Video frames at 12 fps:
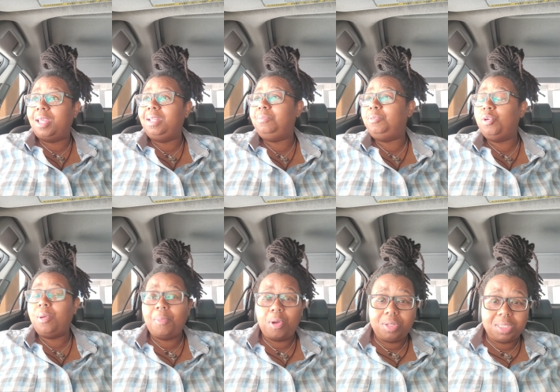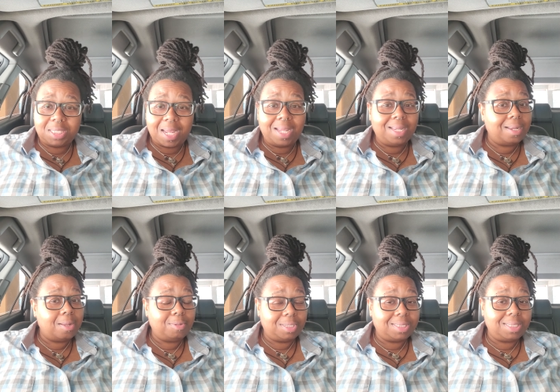they doing more than shaking it
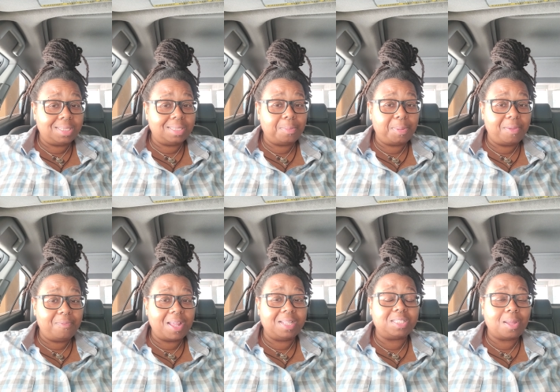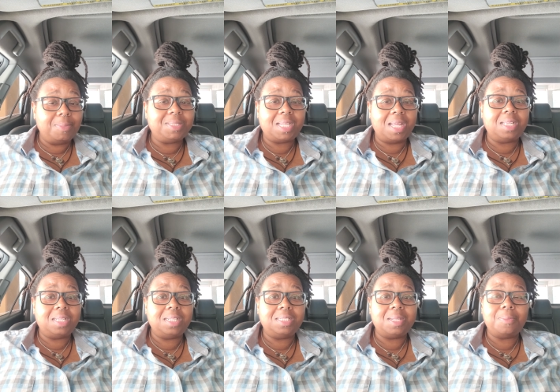on this season of P Valley. So I'm gonna tell a
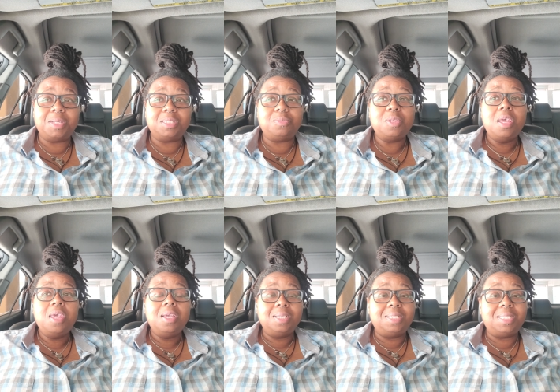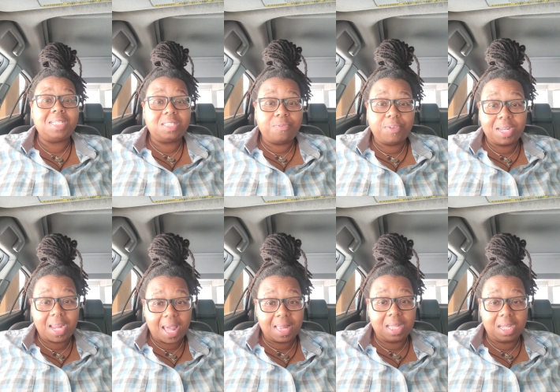little something cause cause season
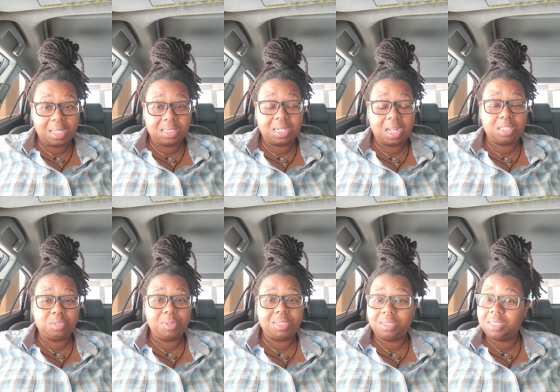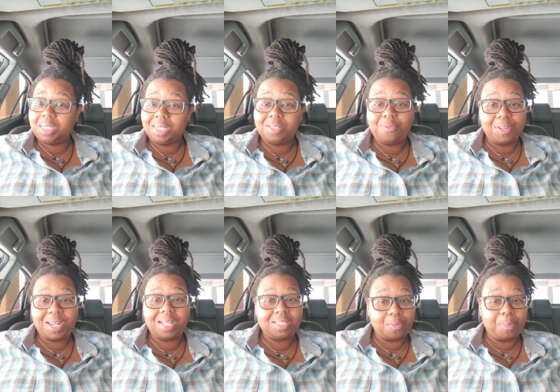finale is next week. The season
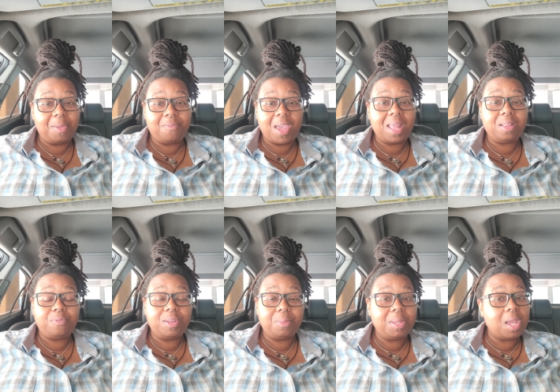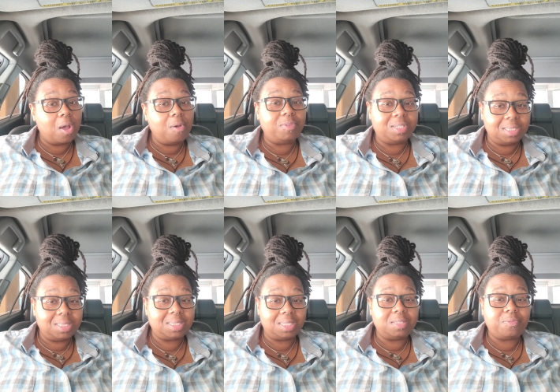finale so P Valley gonna be over. This
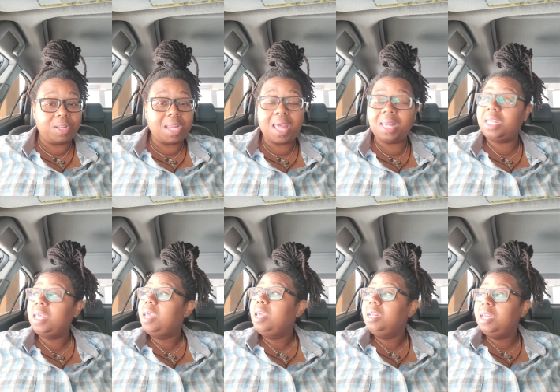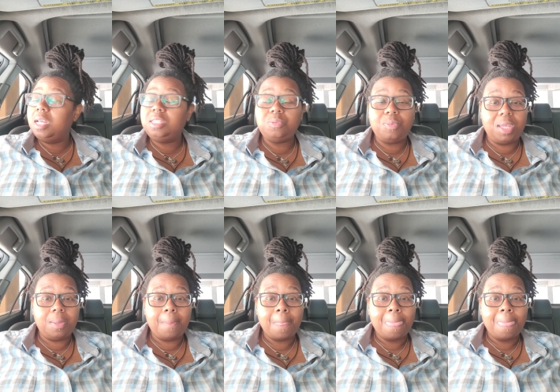season finale next week.